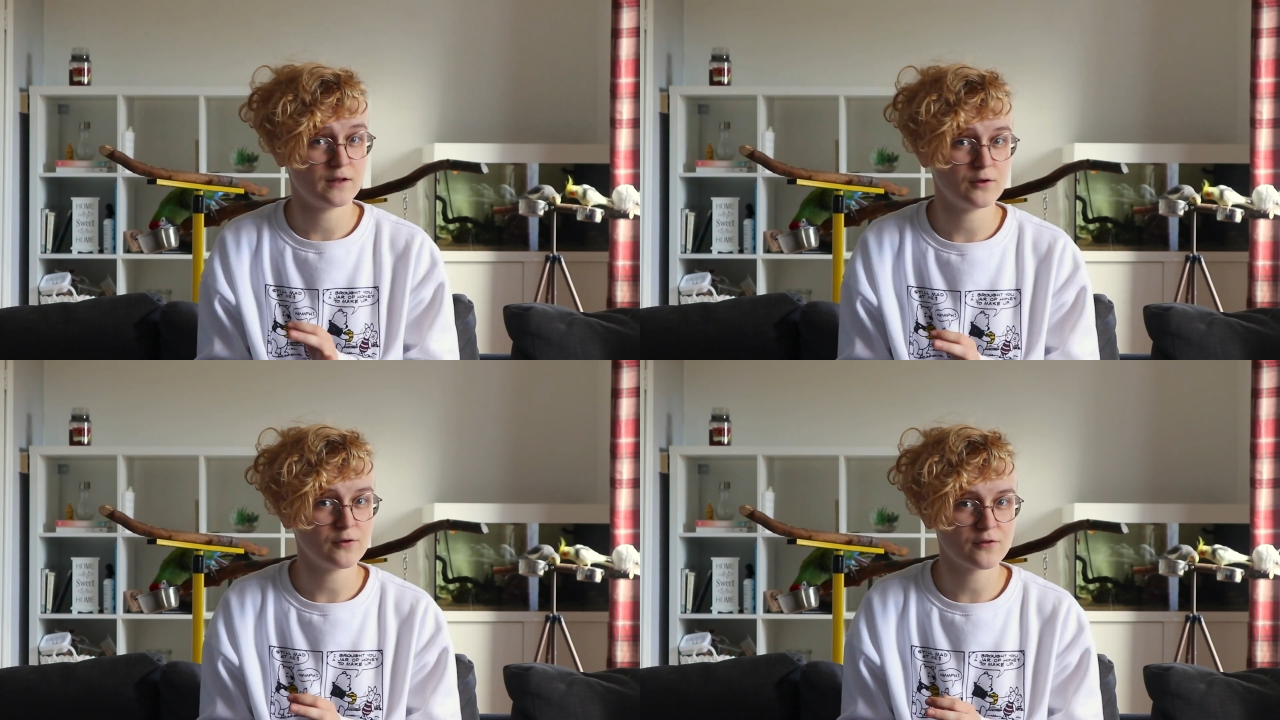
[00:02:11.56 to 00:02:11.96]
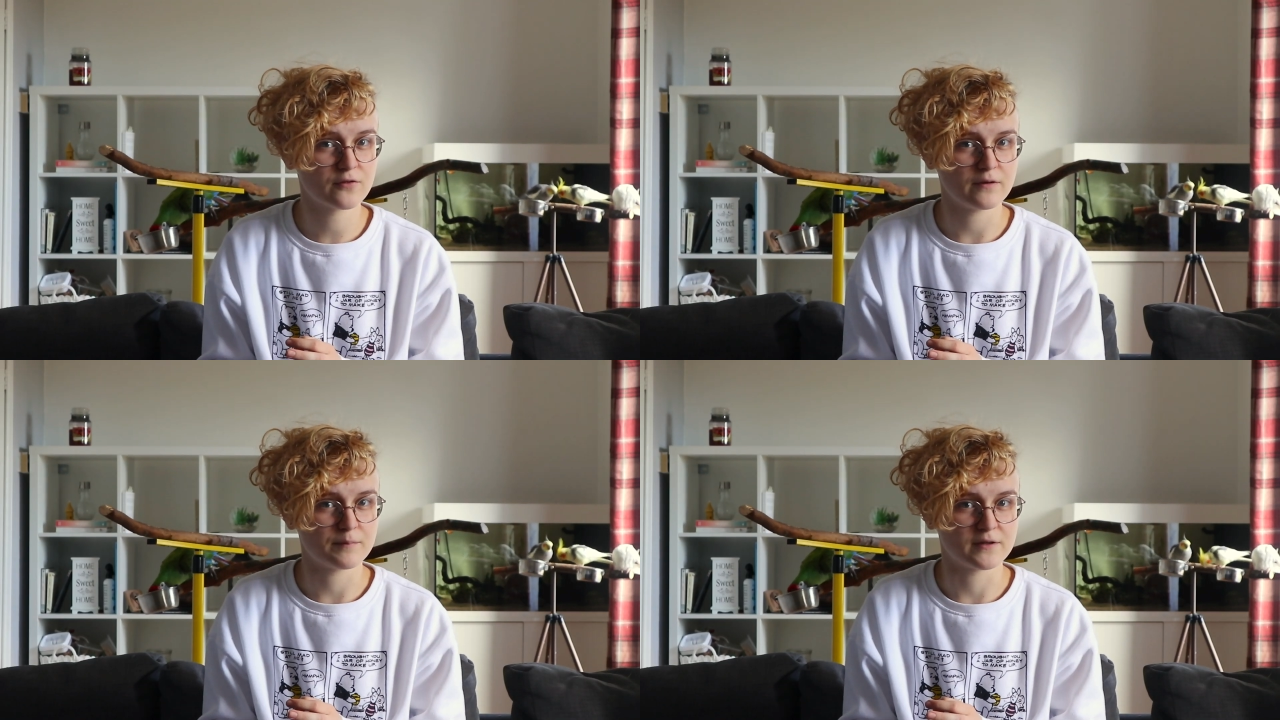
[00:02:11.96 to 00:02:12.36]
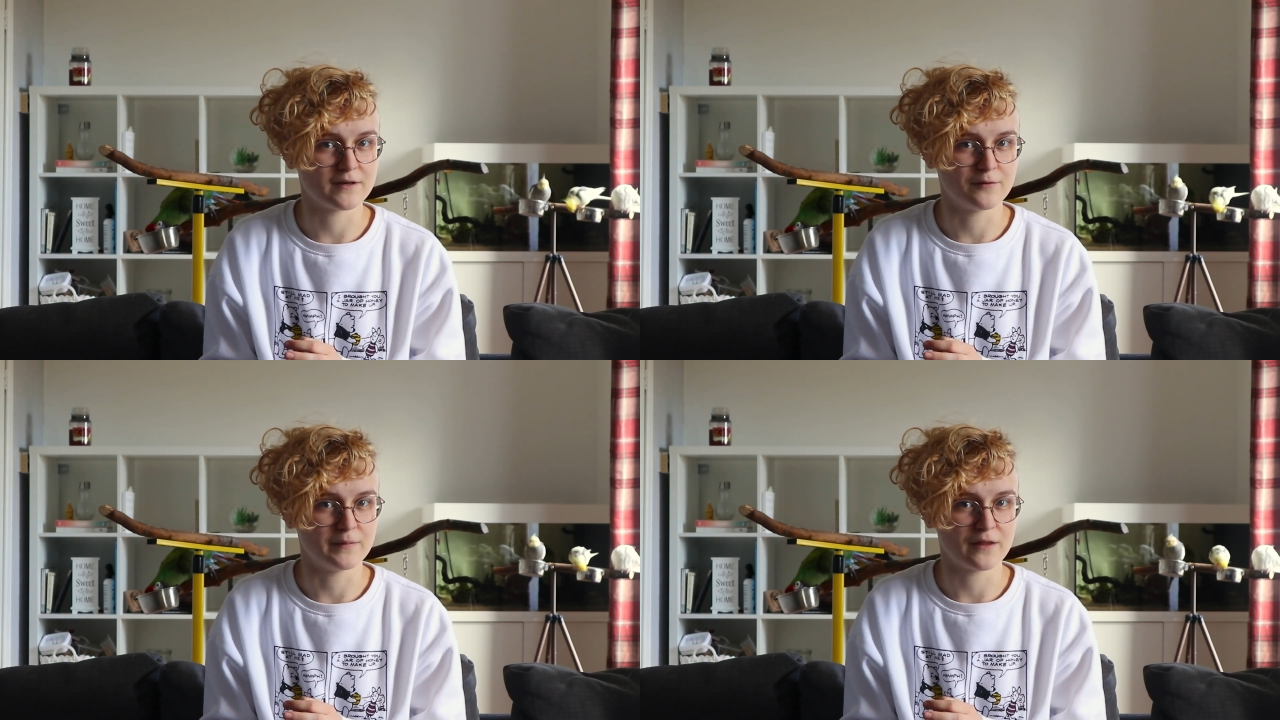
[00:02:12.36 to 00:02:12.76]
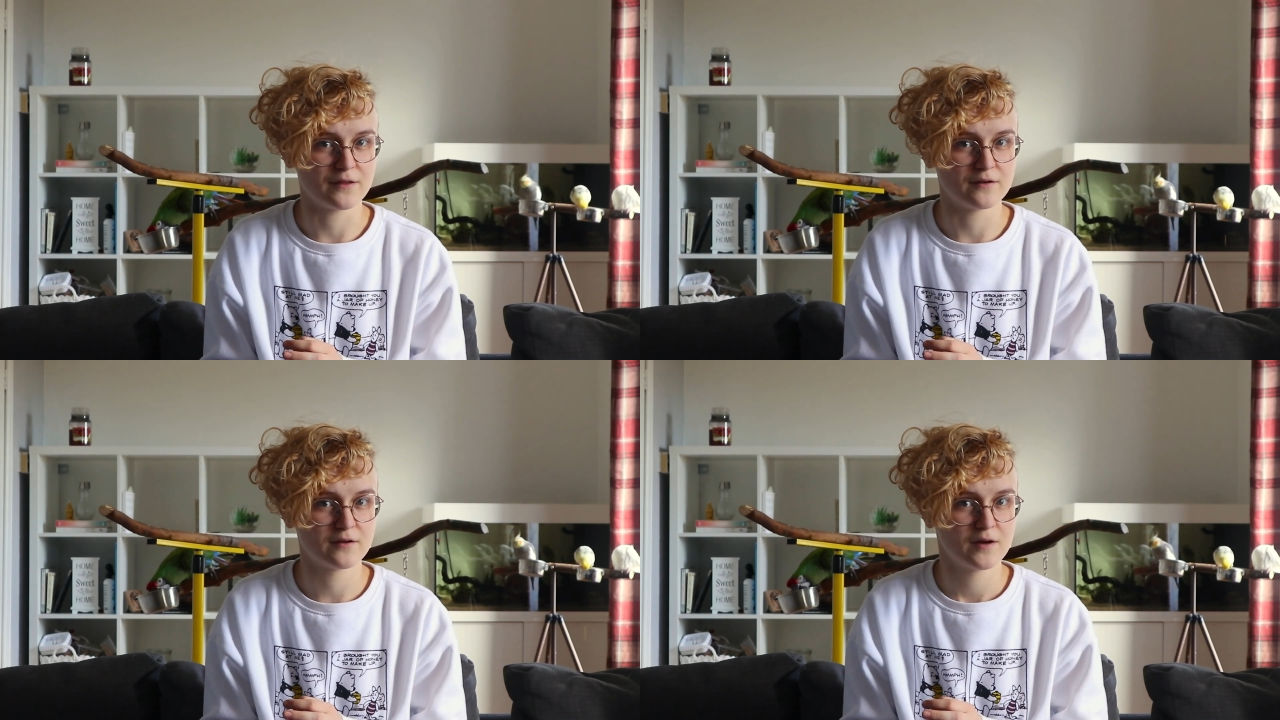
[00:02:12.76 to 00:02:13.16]
then I'll use the sweet potato
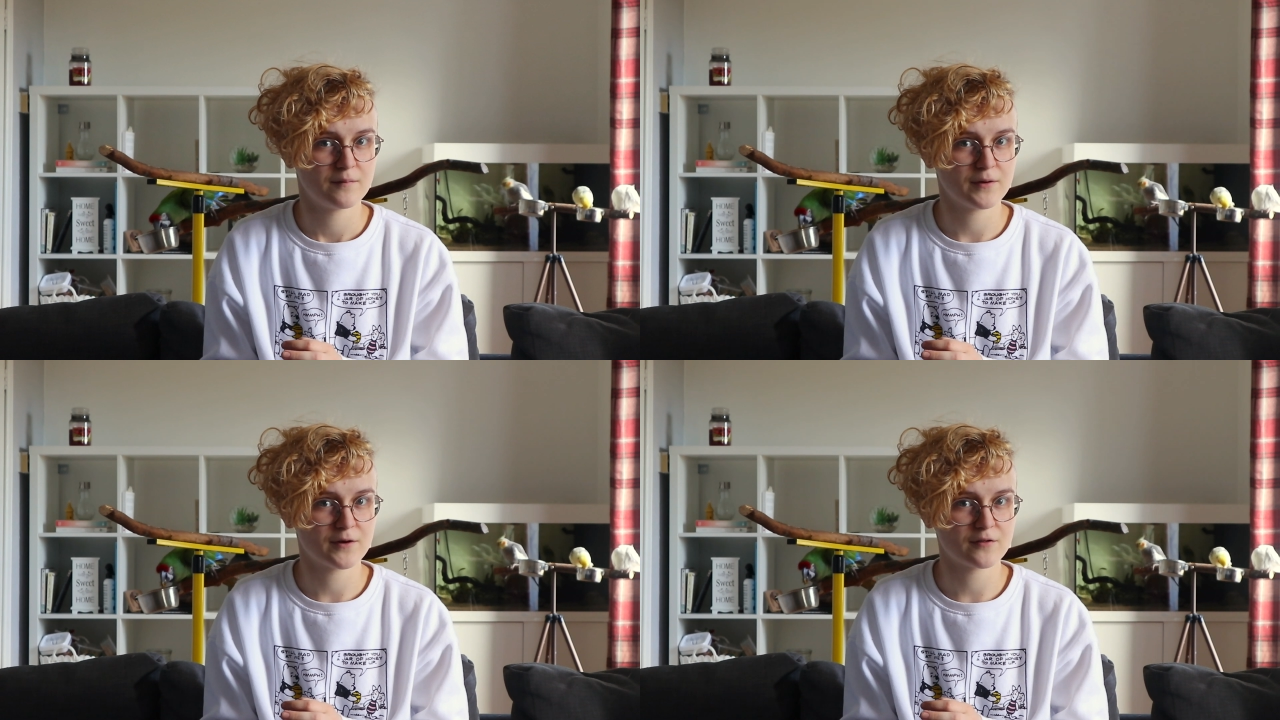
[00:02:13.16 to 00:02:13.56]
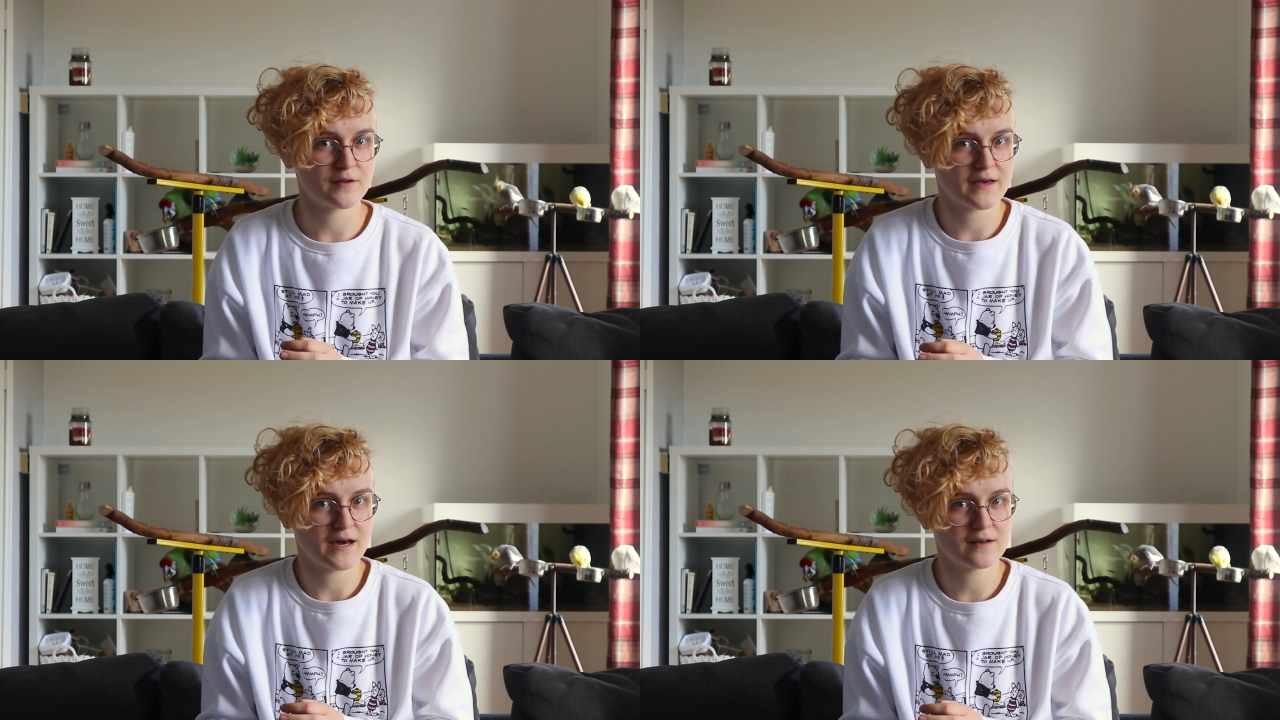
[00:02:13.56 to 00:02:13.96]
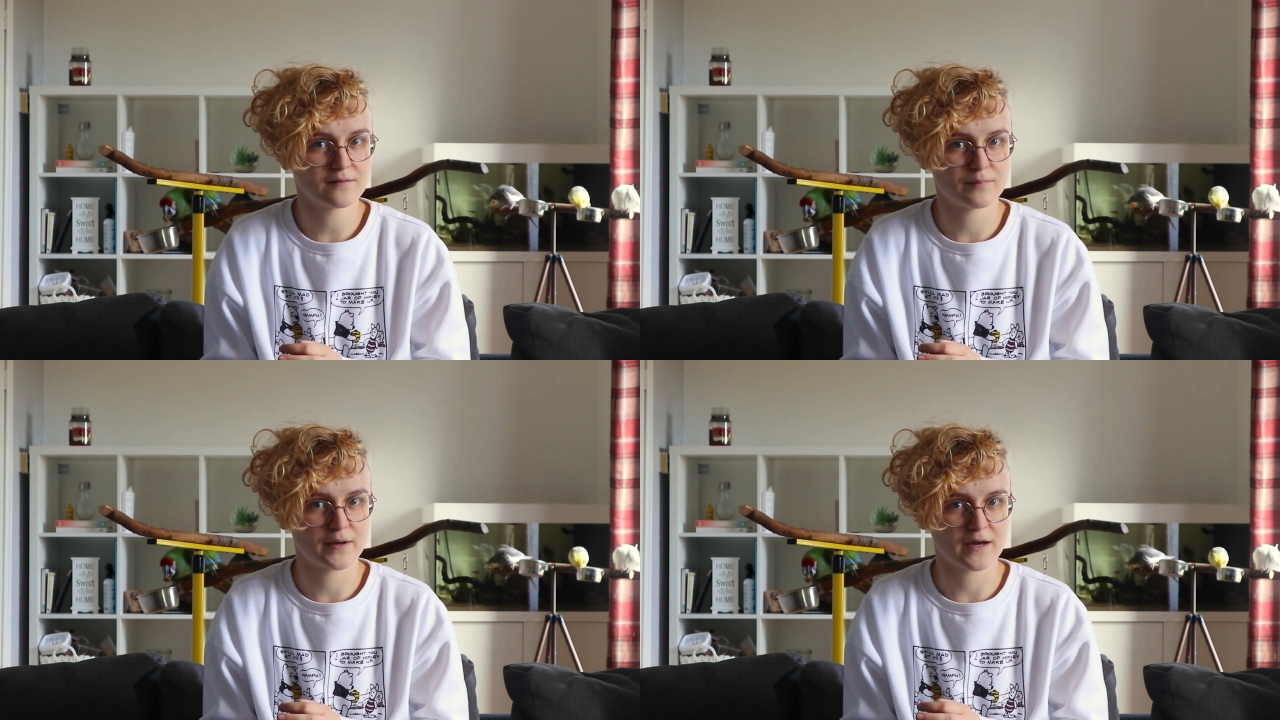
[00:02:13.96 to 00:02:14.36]
method, because they can't